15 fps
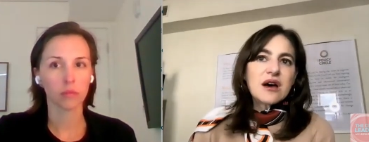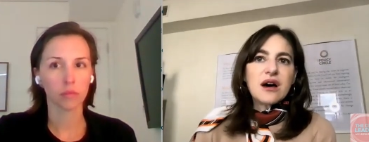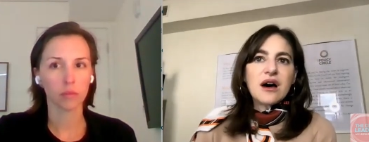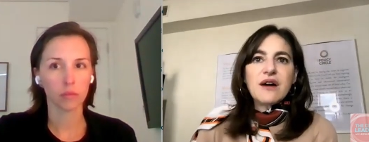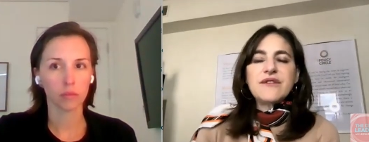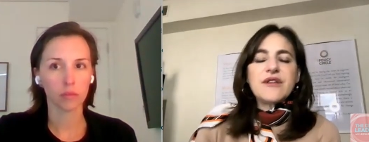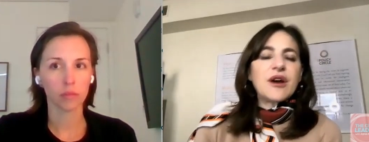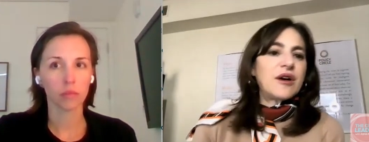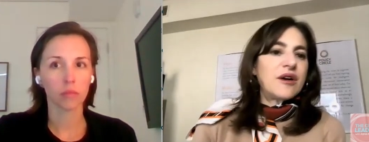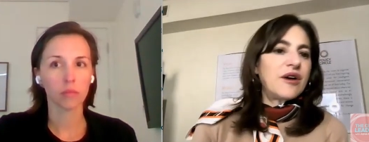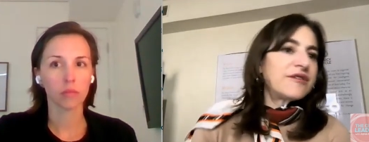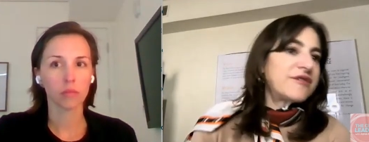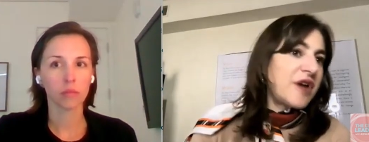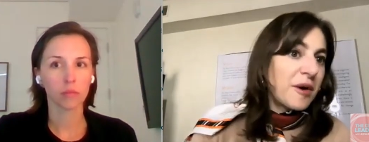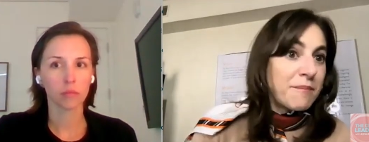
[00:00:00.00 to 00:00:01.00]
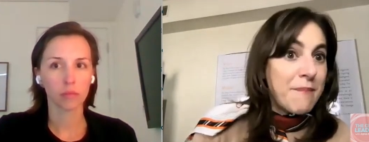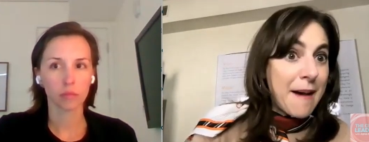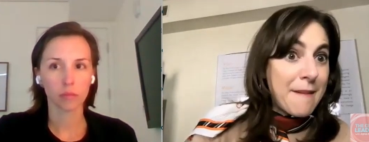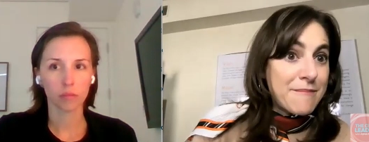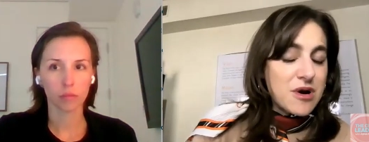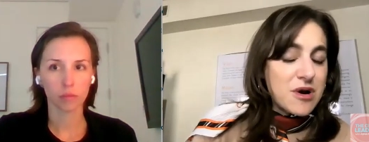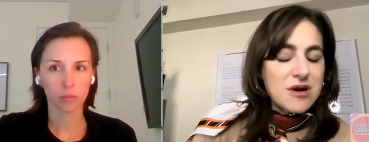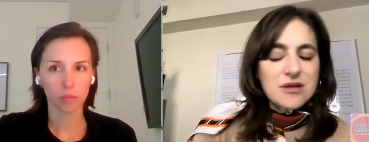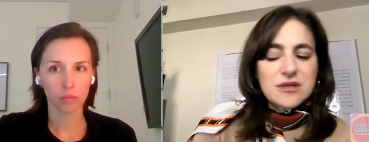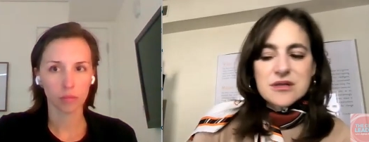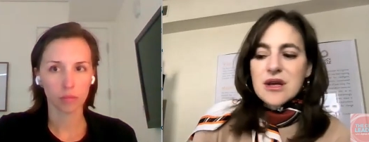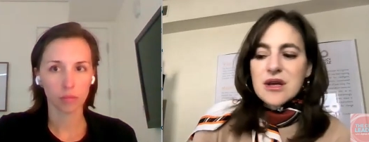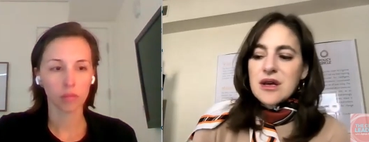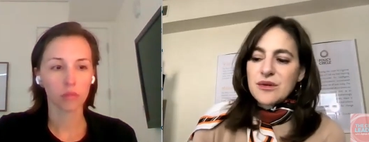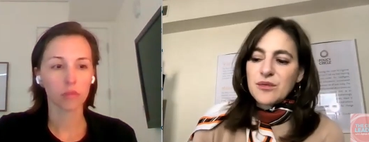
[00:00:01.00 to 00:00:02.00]
Speaker 1: of their of their members
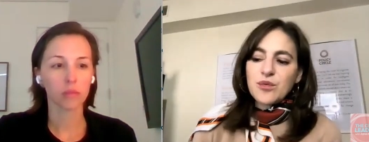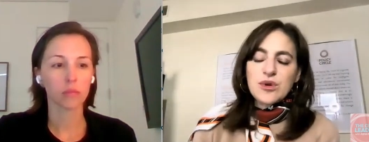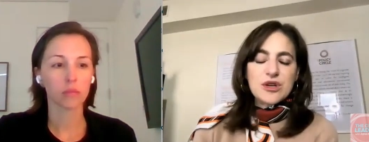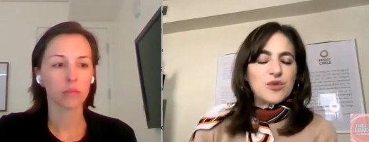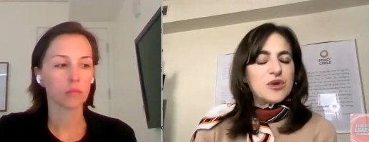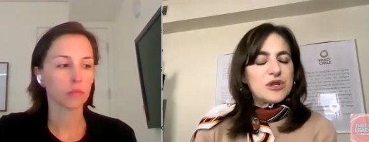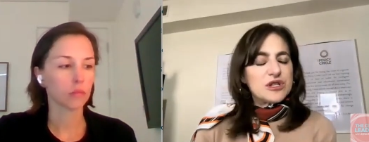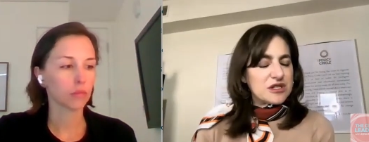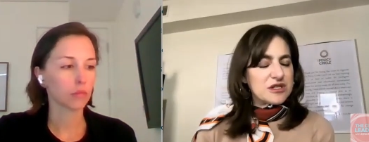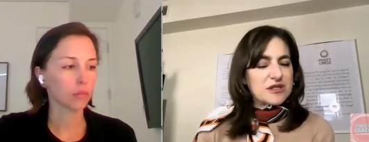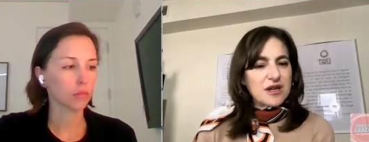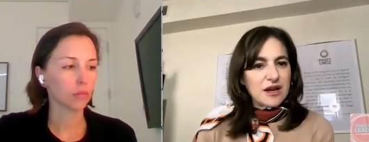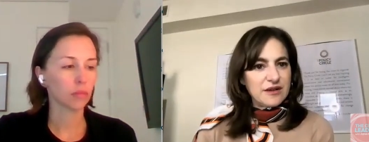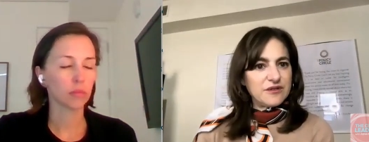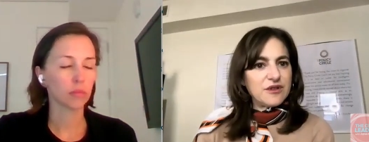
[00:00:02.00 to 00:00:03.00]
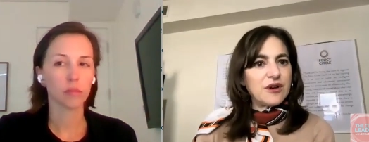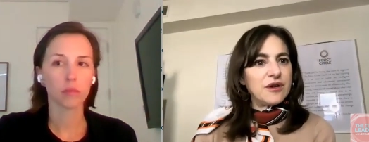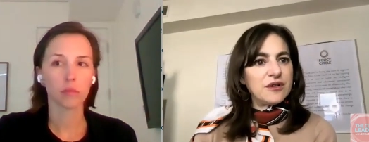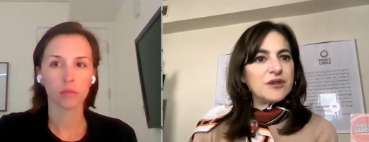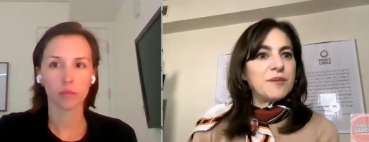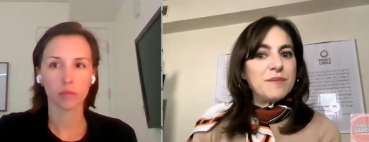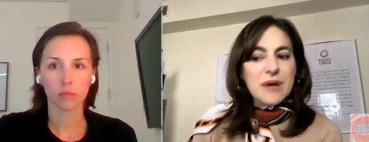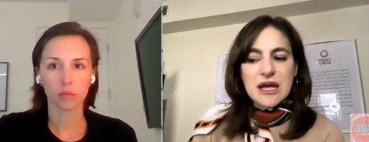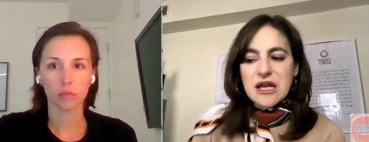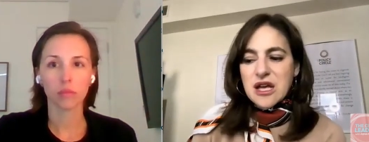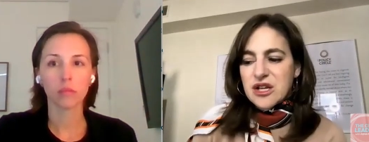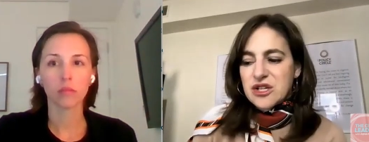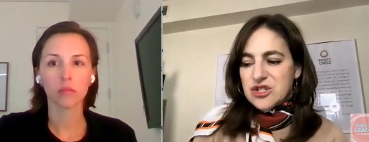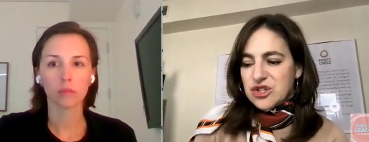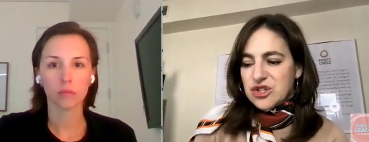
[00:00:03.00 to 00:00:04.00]
which is kind of the the big
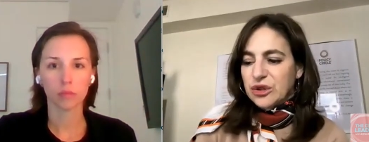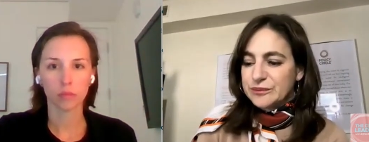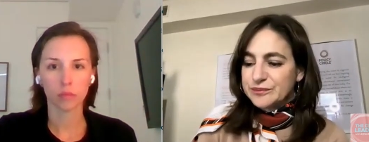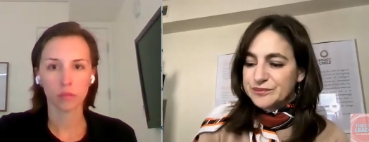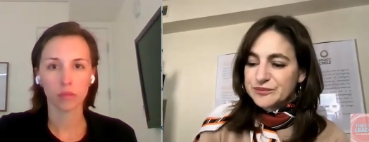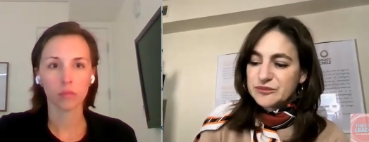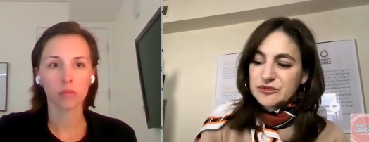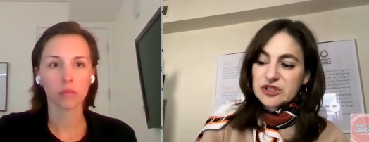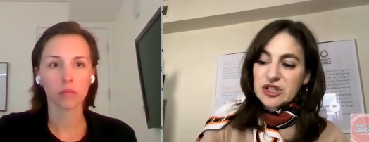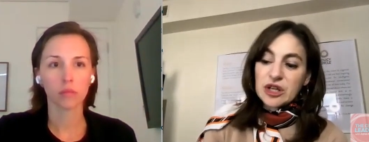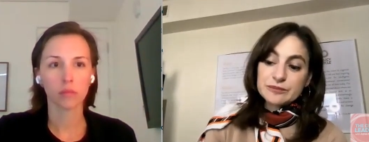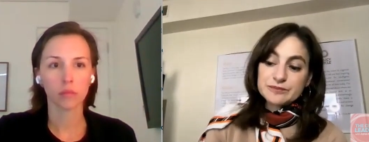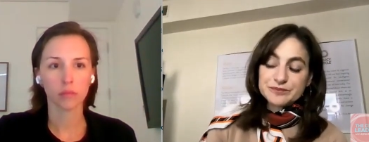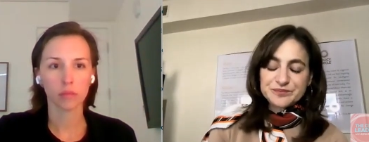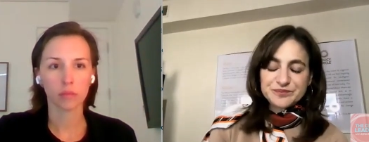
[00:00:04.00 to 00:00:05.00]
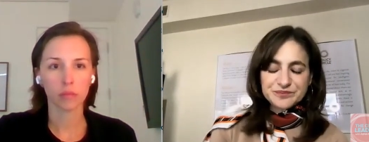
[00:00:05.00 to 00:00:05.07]
issue so